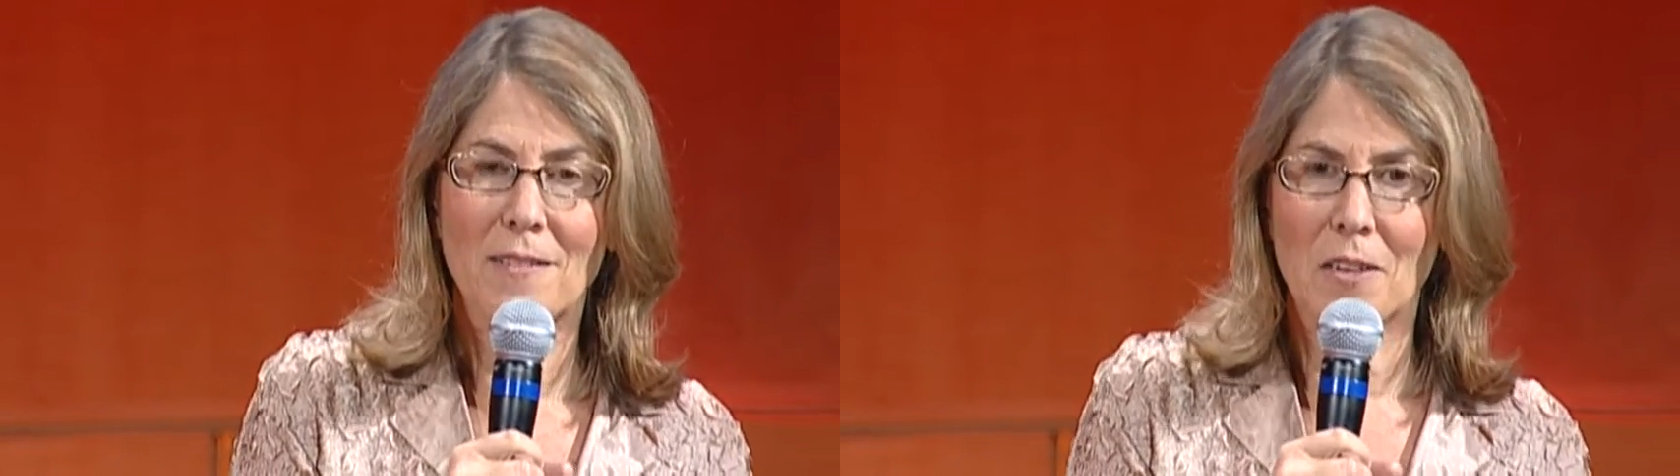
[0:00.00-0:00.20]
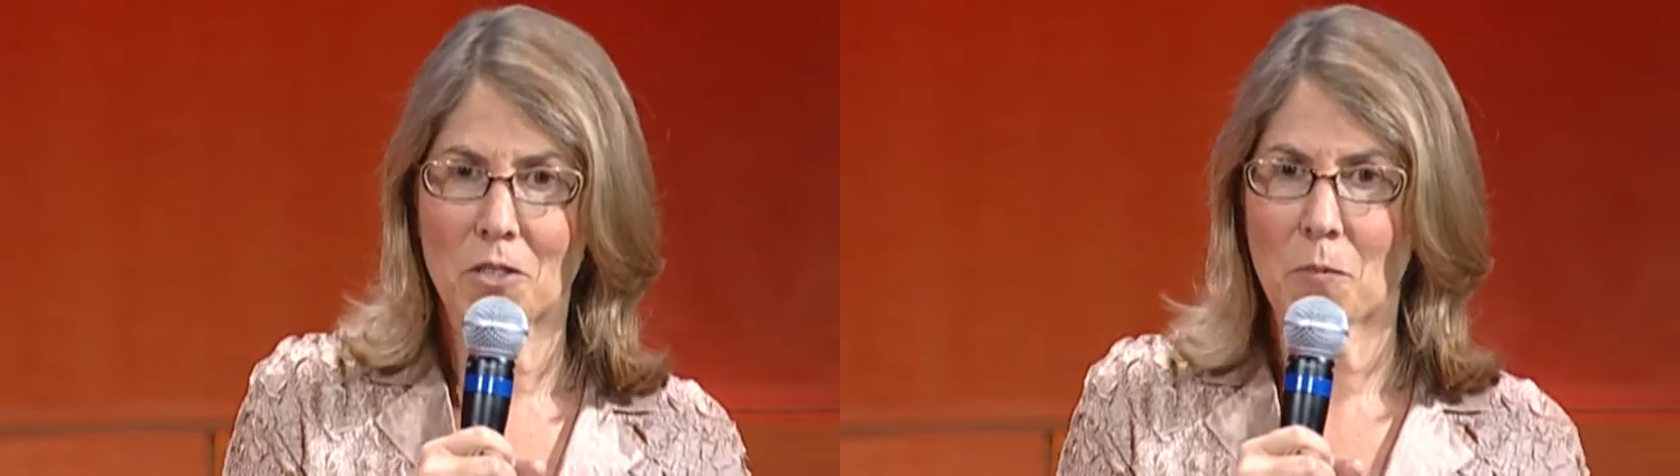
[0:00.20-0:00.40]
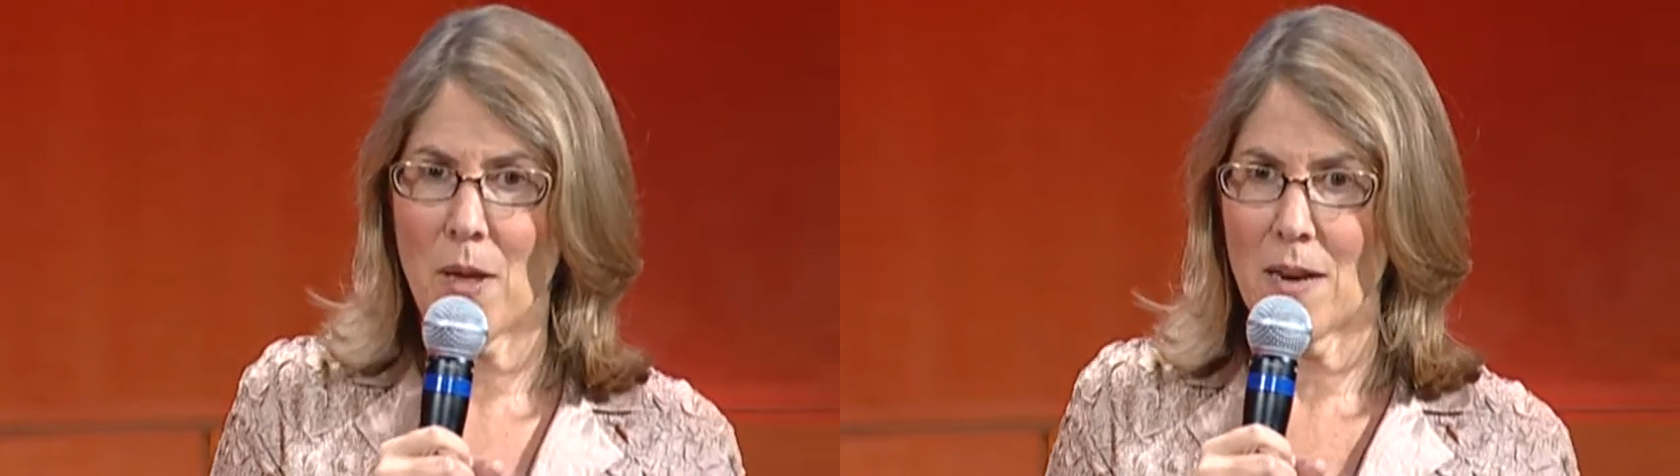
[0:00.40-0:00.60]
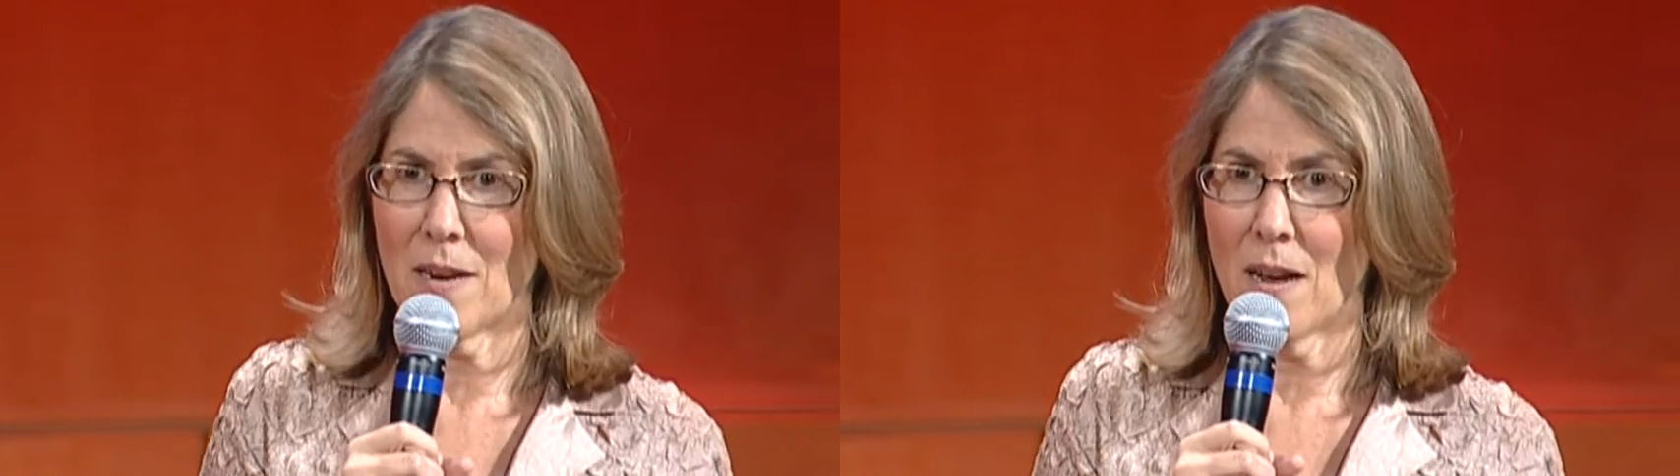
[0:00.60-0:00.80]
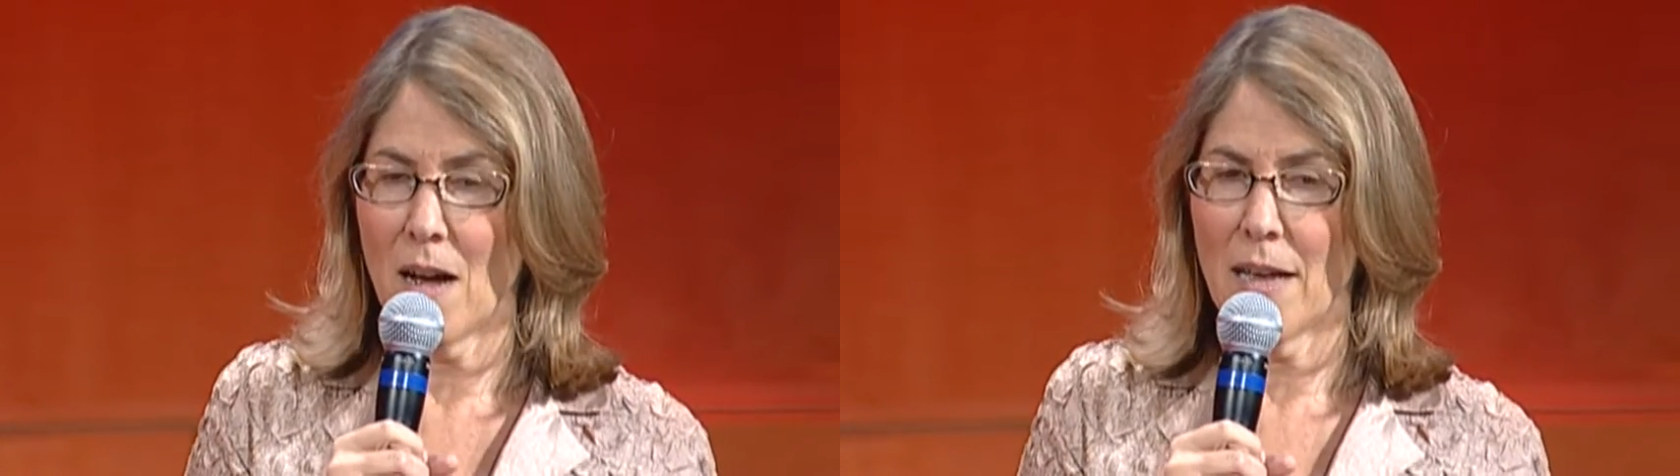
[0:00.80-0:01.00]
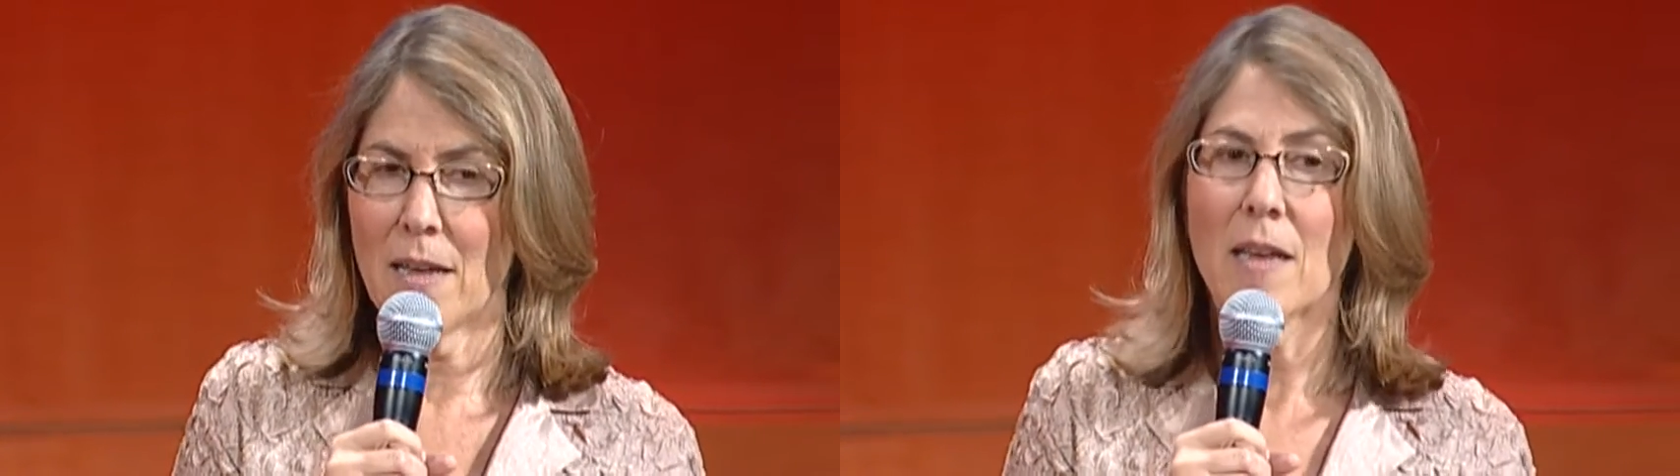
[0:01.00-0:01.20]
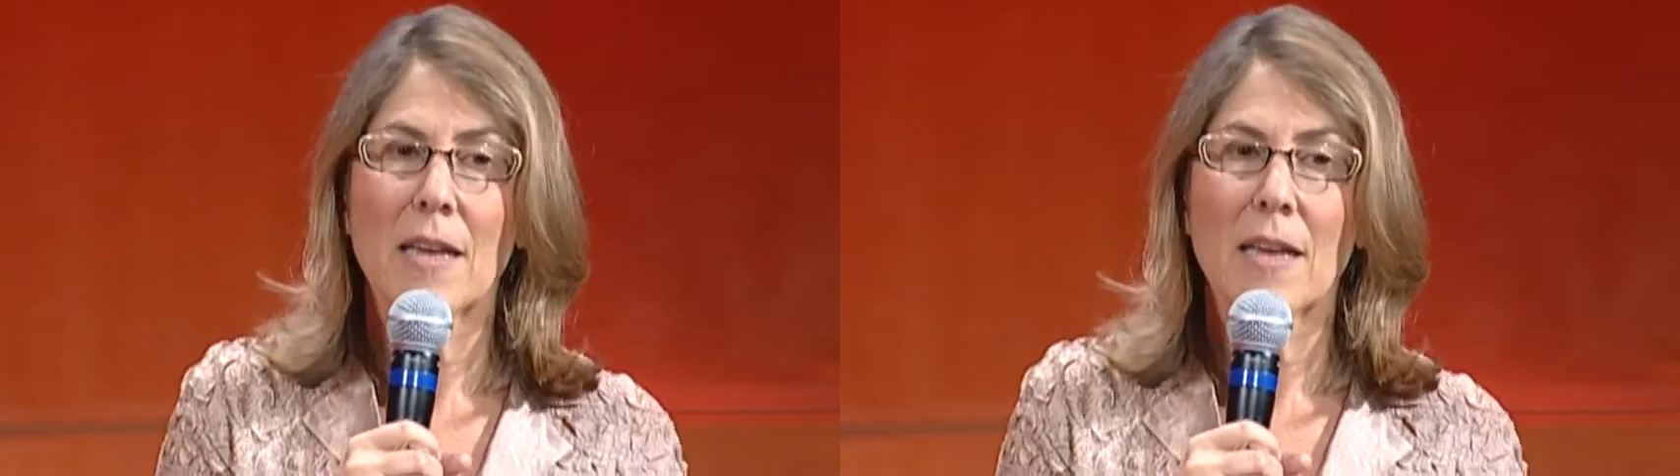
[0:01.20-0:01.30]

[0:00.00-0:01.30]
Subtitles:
lunchmate and I